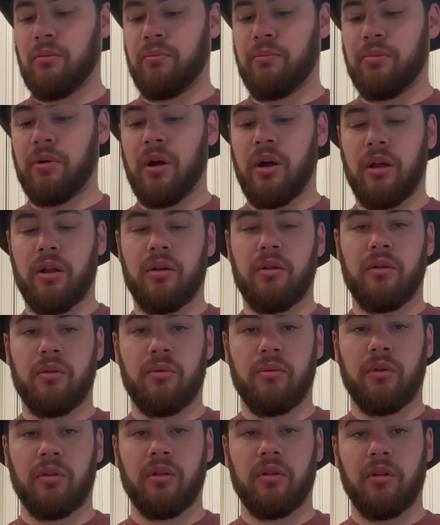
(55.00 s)
but
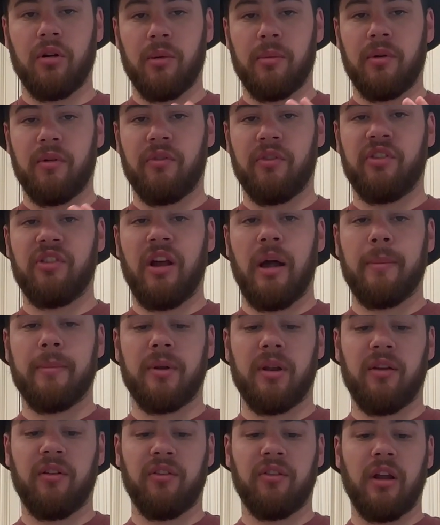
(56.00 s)
with a little bit of a
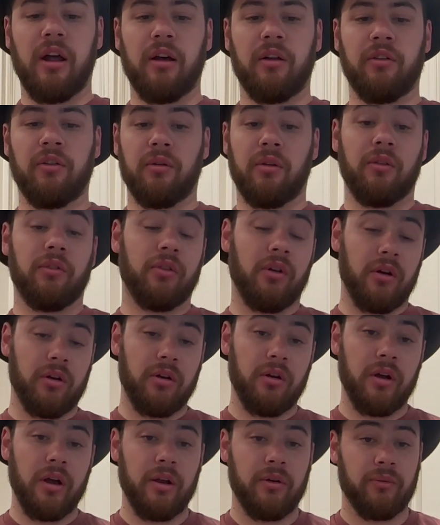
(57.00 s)
Japanese style to it. So I'll
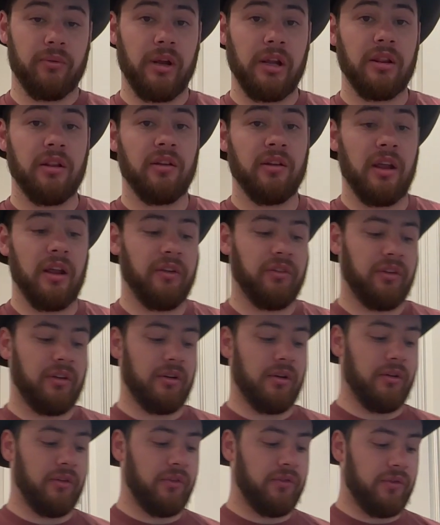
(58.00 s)
go ahead and read the tasting
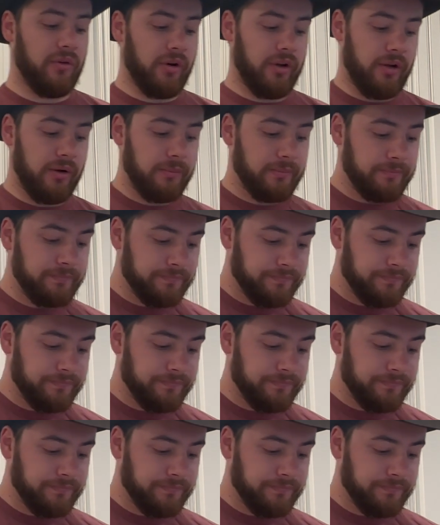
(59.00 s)
notes for you.